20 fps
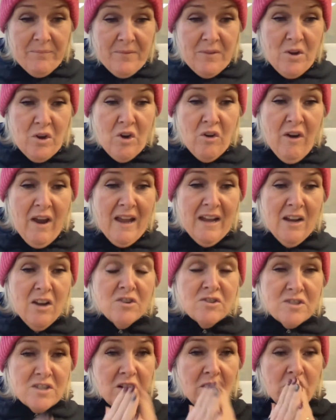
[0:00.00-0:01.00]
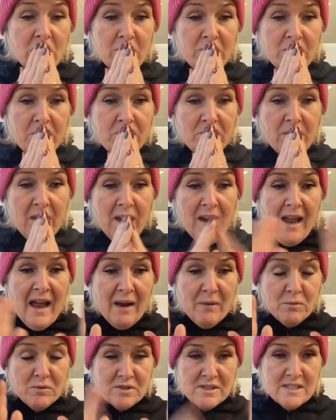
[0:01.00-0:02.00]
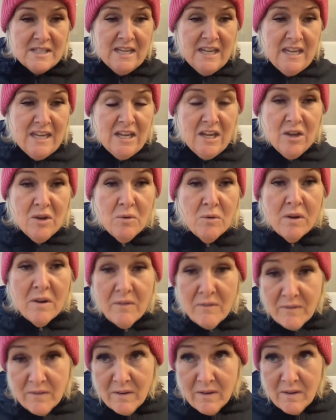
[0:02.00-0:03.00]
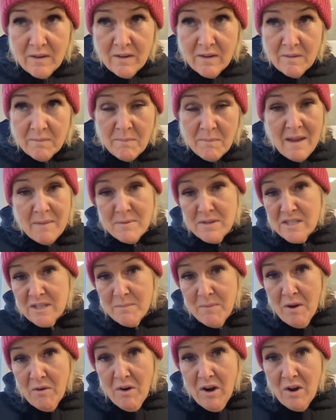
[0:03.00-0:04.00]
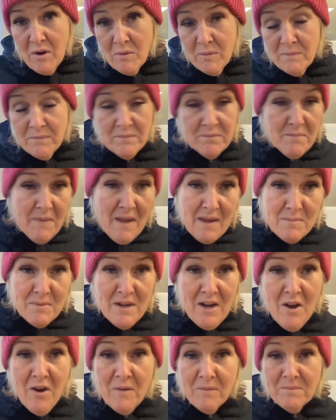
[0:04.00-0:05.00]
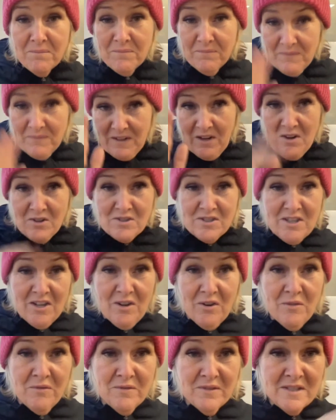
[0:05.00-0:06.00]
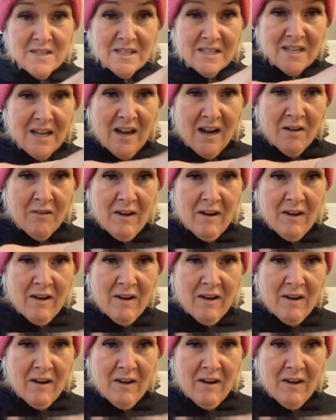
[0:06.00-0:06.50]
All right, lots of love, and I will see you maybe tomorrow, maybe not. Lots of love. Ta-ta.